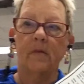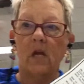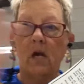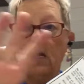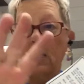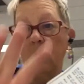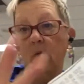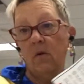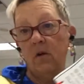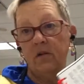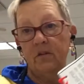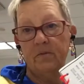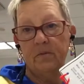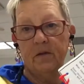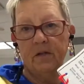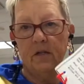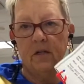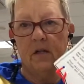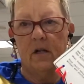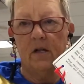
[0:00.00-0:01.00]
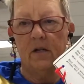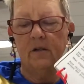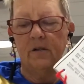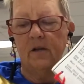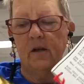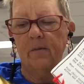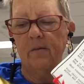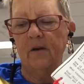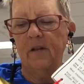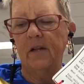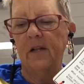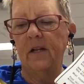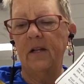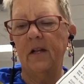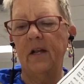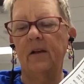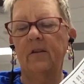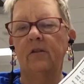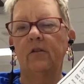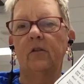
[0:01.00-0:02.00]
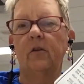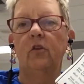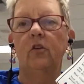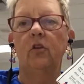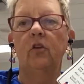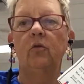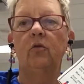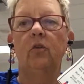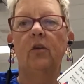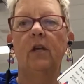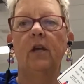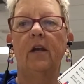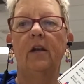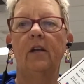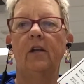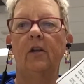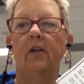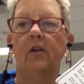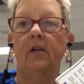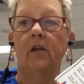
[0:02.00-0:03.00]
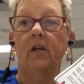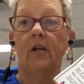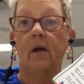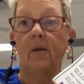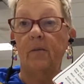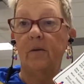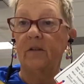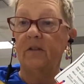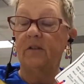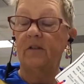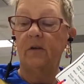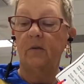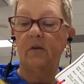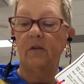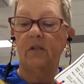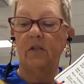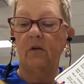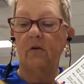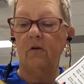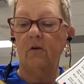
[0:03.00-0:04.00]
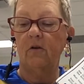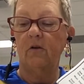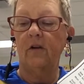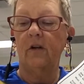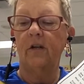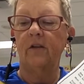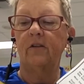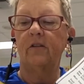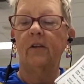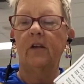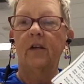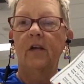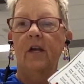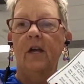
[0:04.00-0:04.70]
I don't want to spend a lot of time on that now. So you can look it up and see what the order is.